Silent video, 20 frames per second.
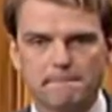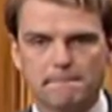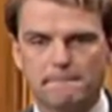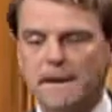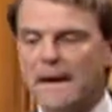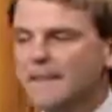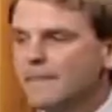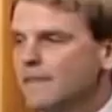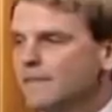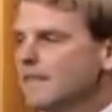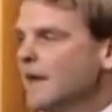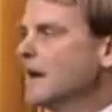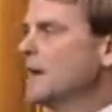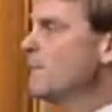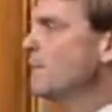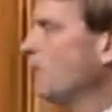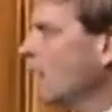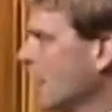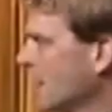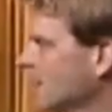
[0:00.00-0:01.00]
But the
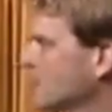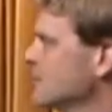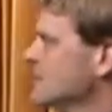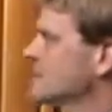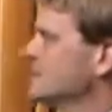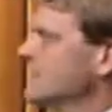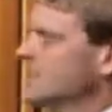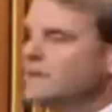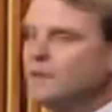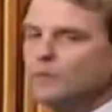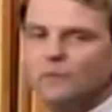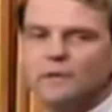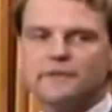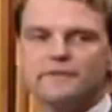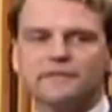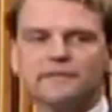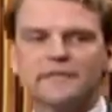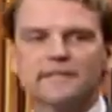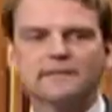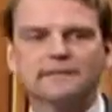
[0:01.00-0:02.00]
hypocrisy that we've
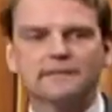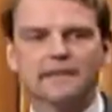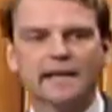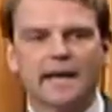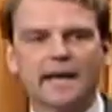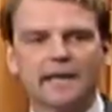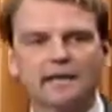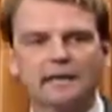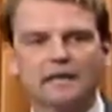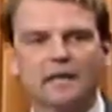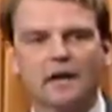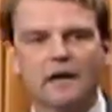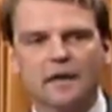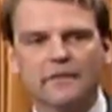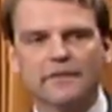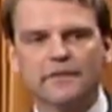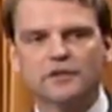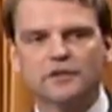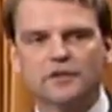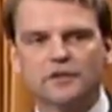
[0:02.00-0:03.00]
seen tonight
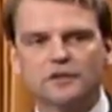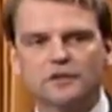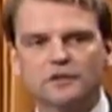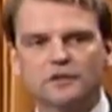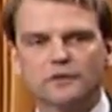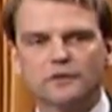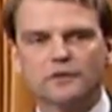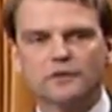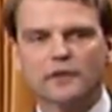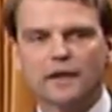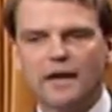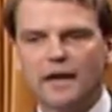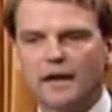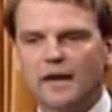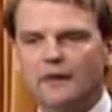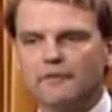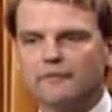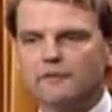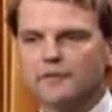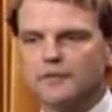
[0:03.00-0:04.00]
on this issue
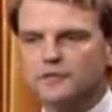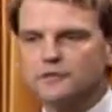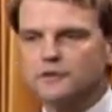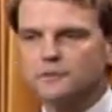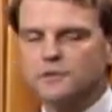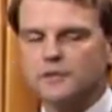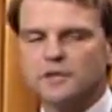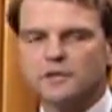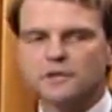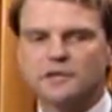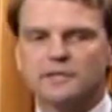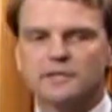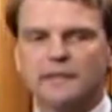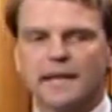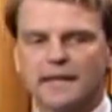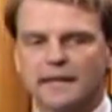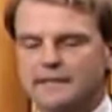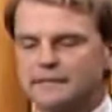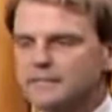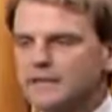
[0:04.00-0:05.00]
of cluster munitions
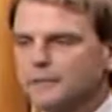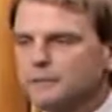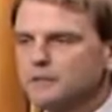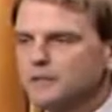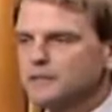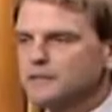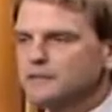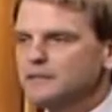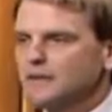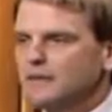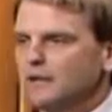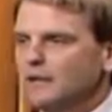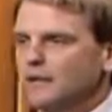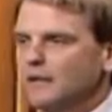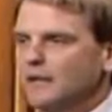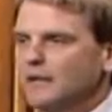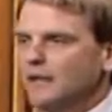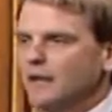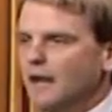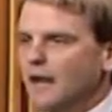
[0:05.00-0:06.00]
and exceptions,
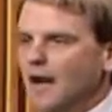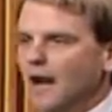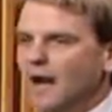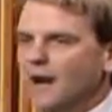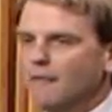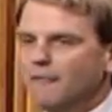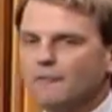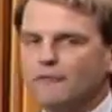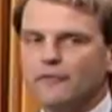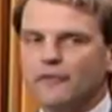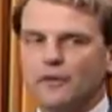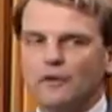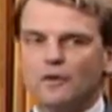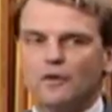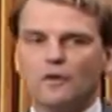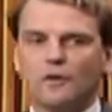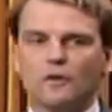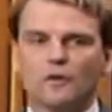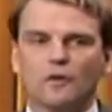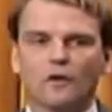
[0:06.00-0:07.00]
of
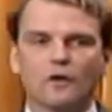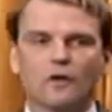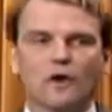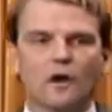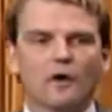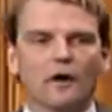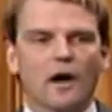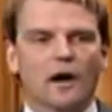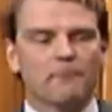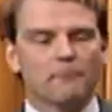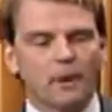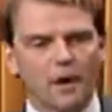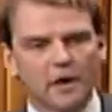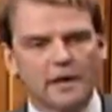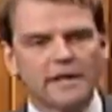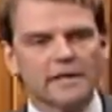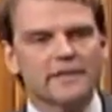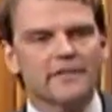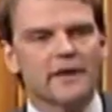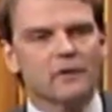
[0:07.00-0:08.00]
a
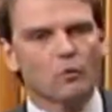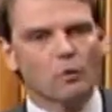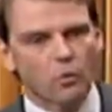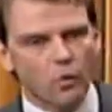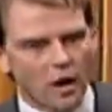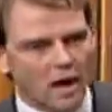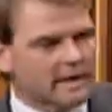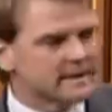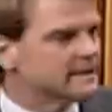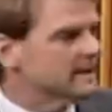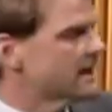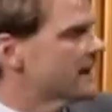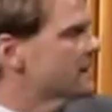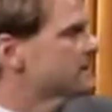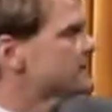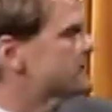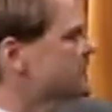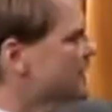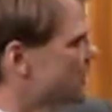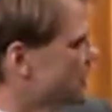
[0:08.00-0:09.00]
party that wanted
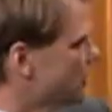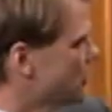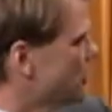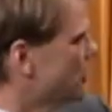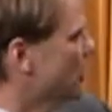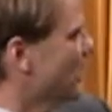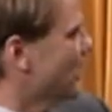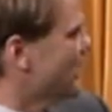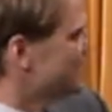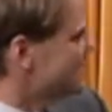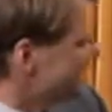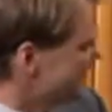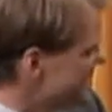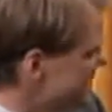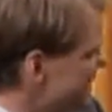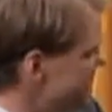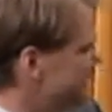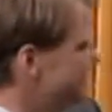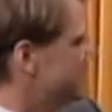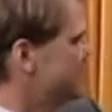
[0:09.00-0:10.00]
us to go and
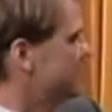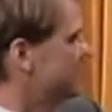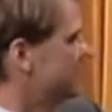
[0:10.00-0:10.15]
lead